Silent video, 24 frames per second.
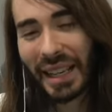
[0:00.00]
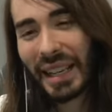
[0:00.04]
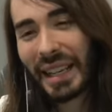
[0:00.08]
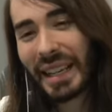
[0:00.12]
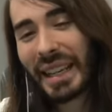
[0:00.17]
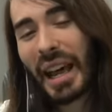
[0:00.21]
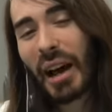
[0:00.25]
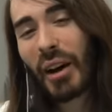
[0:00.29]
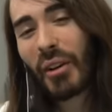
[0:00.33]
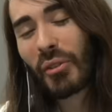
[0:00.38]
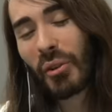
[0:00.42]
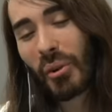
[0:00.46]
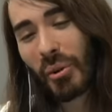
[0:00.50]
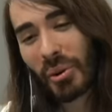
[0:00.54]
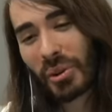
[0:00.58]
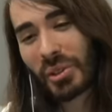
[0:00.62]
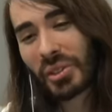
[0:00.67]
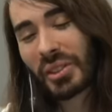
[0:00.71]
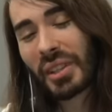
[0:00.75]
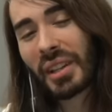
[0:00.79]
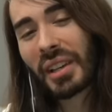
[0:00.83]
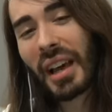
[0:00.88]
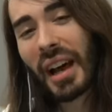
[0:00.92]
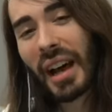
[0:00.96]
Now, of course,
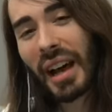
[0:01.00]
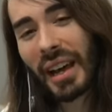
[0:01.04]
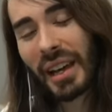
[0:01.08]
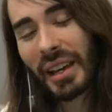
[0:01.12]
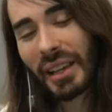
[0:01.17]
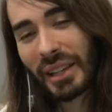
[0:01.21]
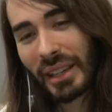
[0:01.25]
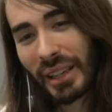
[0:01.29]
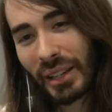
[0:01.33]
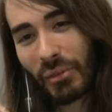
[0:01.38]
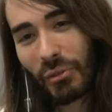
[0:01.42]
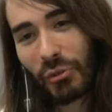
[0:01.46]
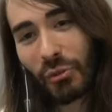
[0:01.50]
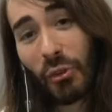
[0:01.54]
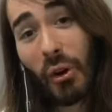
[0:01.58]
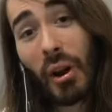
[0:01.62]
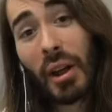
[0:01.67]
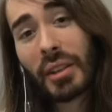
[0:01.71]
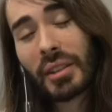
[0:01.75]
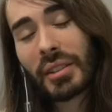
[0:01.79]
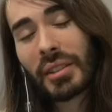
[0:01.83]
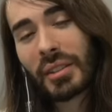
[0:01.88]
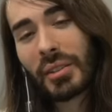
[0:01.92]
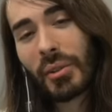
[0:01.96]
the guy in
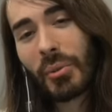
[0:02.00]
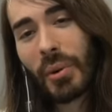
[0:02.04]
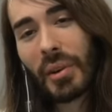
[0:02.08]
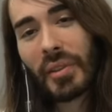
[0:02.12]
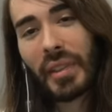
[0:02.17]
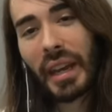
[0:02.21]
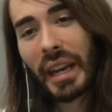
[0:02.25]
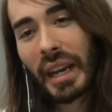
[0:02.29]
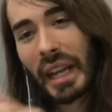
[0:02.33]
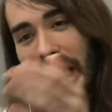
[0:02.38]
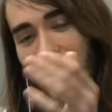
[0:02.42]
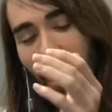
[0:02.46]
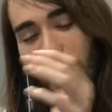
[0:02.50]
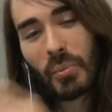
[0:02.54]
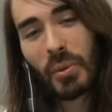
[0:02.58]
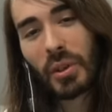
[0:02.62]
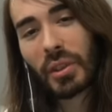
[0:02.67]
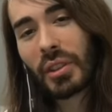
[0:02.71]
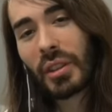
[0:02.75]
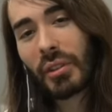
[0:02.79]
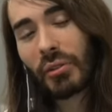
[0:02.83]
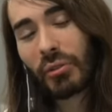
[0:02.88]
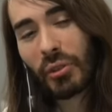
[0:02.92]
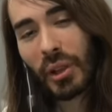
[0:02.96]
front, the one that hit him
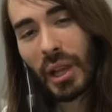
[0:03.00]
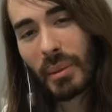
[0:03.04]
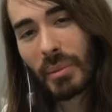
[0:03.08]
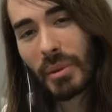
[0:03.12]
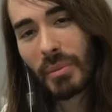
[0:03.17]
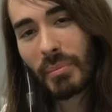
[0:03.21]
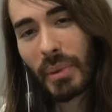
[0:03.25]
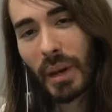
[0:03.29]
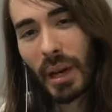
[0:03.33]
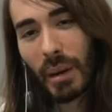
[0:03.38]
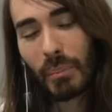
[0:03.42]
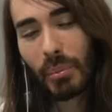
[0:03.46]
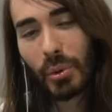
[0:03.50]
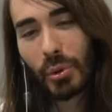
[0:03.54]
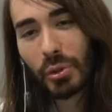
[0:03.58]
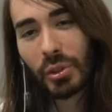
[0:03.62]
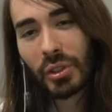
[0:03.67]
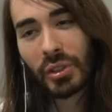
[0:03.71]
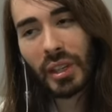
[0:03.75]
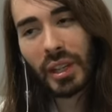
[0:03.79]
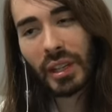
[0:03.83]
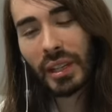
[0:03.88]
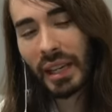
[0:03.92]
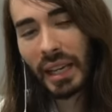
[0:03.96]
with the flaming bamboo
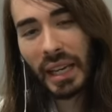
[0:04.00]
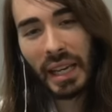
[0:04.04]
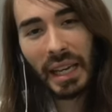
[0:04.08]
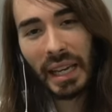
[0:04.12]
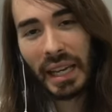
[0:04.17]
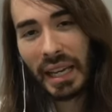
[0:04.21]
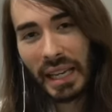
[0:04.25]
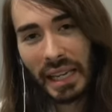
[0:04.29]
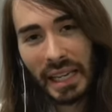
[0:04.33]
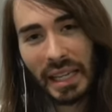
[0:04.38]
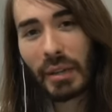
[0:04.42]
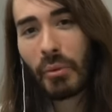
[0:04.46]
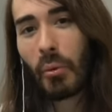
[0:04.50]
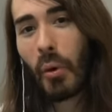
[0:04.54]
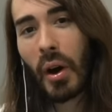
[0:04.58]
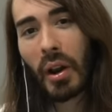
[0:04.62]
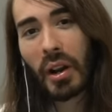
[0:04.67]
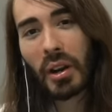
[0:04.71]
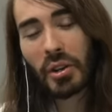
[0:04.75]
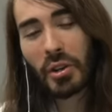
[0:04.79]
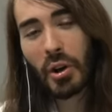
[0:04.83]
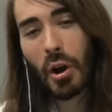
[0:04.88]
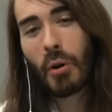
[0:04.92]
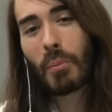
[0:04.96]
stick, he
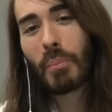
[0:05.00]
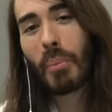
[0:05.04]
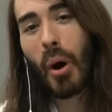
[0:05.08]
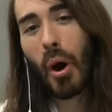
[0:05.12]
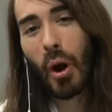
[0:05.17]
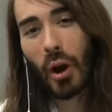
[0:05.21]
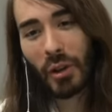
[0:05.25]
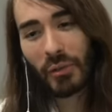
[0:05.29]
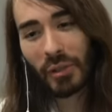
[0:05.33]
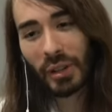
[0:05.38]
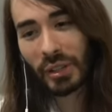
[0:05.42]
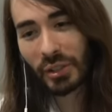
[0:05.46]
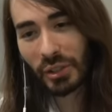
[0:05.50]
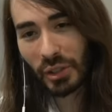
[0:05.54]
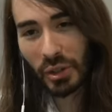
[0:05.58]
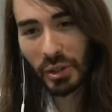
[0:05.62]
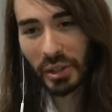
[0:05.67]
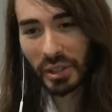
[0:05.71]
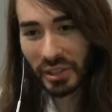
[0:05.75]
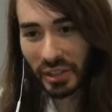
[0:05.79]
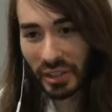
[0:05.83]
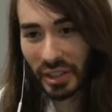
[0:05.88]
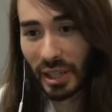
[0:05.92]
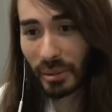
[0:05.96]
wanted no part of it. So you
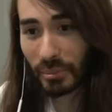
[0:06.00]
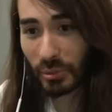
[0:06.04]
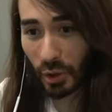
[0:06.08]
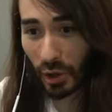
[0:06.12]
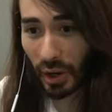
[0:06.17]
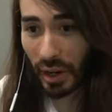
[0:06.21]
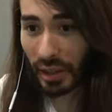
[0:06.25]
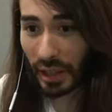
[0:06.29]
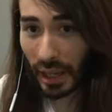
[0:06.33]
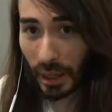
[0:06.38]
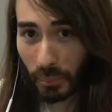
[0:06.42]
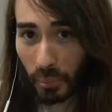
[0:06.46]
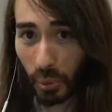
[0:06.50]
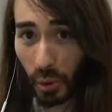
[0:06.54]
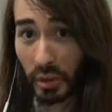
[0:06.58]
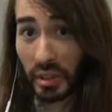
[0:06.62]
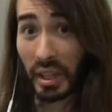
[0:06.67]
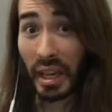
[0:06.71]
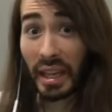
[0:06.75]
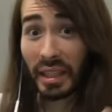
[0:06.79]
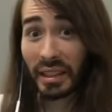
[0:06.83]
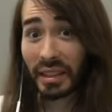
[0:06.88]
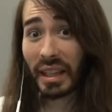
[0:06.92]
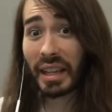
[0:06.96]
can see him try and like
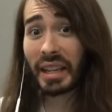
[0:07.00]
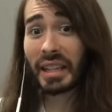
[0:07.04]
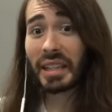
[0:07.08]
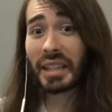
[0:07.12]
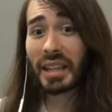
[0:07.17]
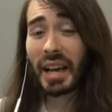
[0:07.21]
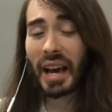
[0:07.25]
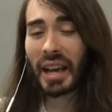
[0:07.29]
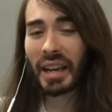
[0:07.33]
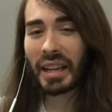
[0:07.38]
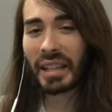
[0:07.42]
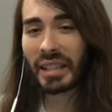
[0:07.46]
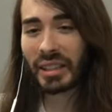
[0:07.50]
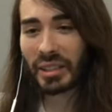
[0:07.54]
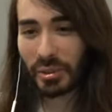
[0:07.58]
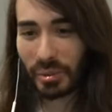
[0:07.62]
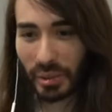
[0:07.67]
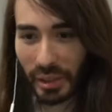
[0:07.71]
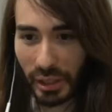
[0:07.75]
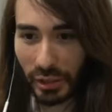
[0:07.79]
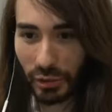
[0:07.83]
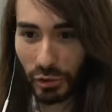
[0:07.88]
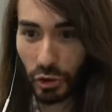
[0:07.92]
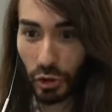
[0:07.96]
pretend like he got hit. So he
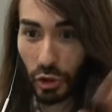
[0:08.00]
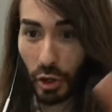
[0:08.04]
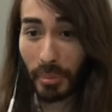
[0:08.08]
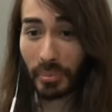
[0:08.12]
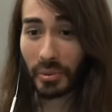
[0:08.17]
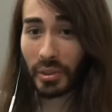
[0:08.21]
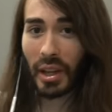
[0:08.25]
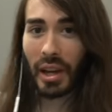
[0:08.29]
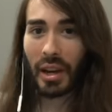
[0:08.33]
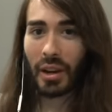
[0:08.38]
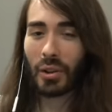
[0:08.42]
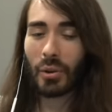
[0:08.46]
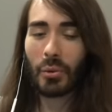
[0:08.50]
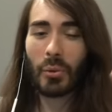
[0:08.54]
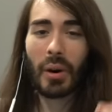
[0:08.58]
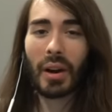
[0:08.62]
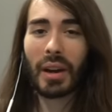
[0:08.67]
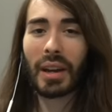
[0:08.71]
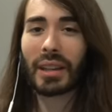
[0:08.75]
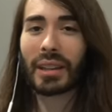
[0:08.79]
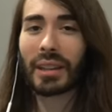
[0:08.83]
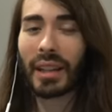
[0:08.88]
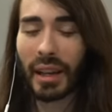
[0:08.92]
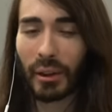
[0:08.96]
like jumps out of the
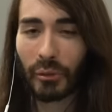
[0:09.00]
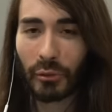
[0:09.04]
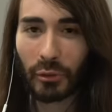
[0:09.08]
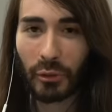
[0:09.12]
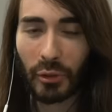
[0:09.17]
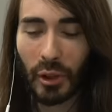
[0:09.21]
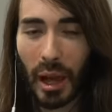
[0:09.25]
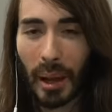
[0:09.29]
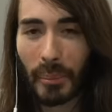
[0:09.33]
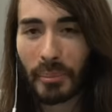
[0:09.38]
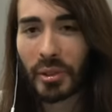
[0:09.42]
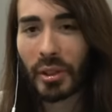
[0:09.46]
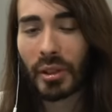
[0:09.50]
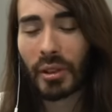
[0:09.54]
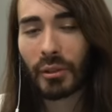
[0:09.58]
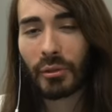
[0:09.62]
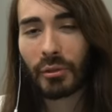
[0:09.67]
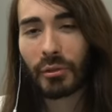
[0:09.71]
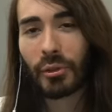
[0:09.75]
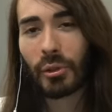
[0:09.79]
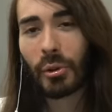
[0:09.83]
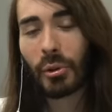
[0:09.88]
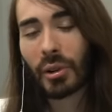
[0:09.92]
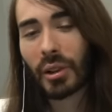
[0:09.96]
way and like flops on the
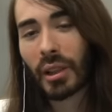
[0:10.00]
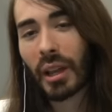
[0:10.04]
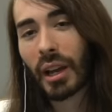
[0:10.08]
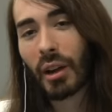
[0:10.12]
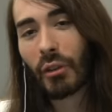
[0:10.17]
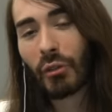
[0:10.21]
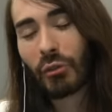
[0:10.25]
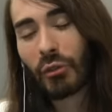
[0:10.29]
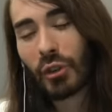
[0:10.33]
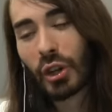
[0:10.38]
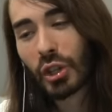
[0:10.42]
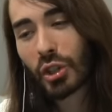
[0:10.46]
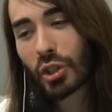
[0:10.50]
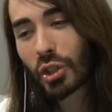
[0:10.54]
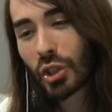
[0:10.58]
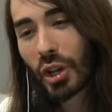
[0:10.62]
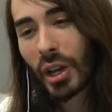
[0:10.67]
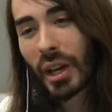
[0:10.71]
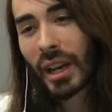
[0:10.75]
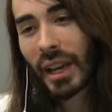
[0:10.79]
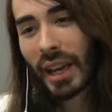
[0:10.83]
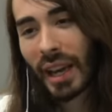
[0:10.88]
floor like a fish.